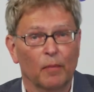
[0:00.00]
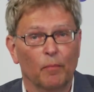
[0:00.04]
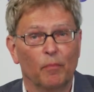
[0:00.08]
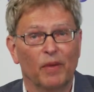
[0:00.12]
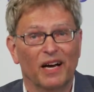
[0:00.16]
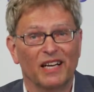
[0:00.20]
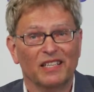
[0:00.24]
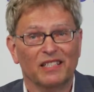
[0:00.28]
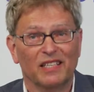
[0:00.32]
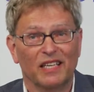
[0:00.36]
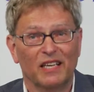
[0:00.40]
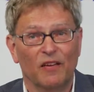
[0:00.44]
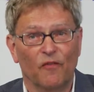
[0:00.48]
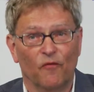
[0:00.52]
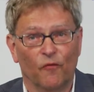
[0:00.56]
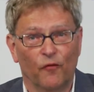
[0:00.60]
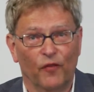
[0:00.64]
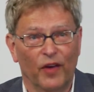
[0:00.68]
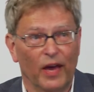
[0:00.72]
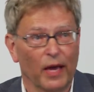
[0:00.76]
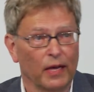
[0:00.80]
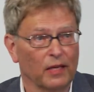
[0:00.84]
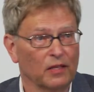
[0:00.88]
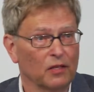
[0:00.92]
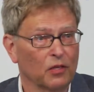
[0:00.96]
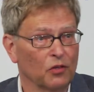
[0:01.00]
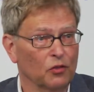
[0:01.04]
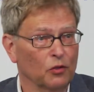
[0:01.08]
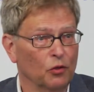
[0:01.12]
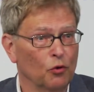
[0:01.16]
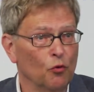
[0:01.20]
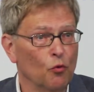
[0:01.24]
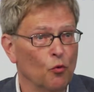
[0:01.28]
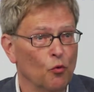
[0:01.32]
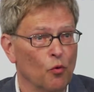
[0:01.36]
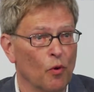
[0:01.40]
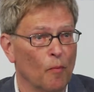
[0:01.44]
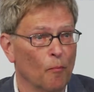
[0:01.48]
but in fact
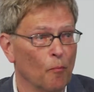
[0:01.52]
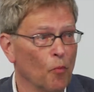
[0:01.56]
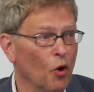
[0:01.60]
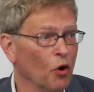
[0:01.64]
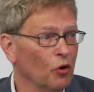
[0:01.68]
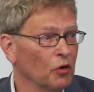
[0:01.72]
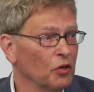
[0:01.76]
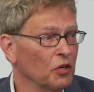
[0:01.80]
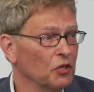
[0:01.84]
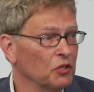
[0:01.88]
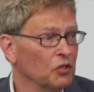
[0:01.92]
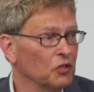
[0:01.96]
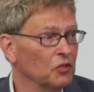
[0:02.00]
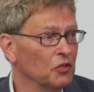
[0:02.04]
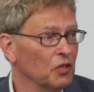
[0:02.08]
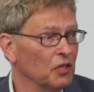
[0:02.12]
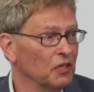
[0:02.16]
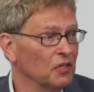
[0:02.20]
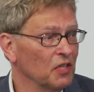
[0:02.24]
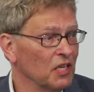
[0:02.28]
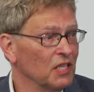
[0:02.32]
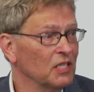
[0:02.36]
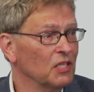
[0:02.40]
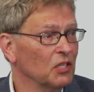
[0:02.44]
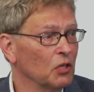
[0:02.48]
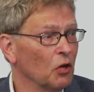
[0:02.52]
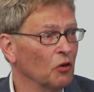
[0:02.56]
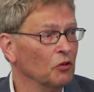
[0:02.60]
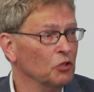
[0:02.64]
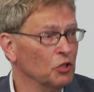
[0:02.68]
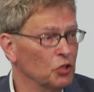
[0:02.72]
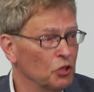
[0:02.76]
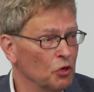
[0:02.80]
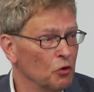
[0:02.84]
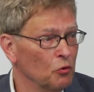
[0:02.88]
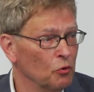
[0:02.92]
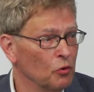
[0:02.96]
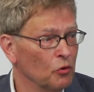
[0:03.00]
too modest, these are
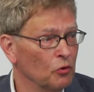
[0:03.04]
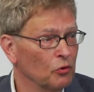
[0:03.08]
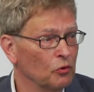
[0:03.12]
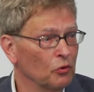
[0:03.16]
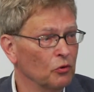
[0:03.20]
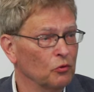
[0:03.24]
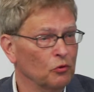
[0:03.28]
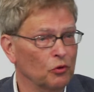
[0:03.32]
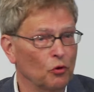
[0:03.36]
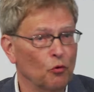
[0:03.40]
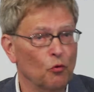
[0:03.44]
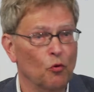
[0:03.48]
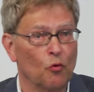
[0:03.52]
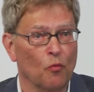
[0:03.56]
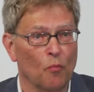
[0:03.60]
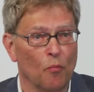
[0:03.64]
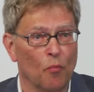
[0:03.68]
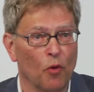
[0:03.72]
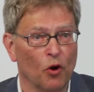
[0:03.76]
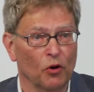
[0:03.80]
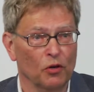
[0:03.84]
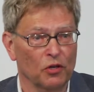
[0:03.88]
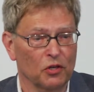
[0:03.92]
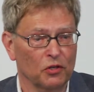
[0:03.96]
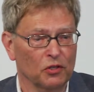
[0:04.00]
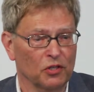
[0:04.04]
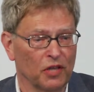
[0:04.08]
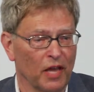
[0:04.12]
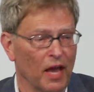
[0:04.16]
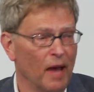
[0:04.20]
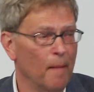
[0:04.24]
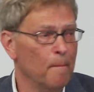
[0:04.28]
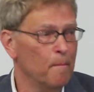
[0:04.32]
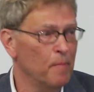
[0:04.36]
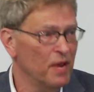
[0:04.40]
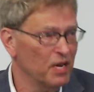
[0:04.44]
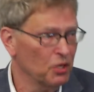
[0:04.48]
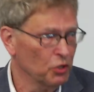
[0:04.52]
due to too modest
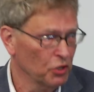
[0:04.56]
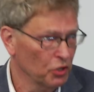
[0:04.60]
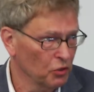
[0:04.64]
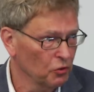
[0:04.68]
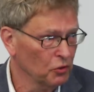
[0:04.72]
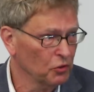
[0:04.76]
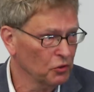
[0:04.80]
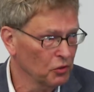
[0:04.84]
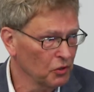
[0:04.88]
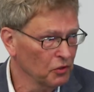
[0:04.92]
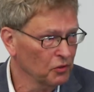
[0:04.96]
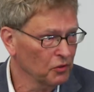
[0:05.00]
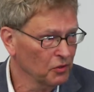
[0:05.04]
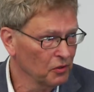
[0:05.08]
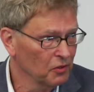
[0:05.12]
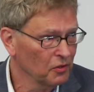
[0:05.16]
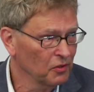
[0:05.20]
ambitions.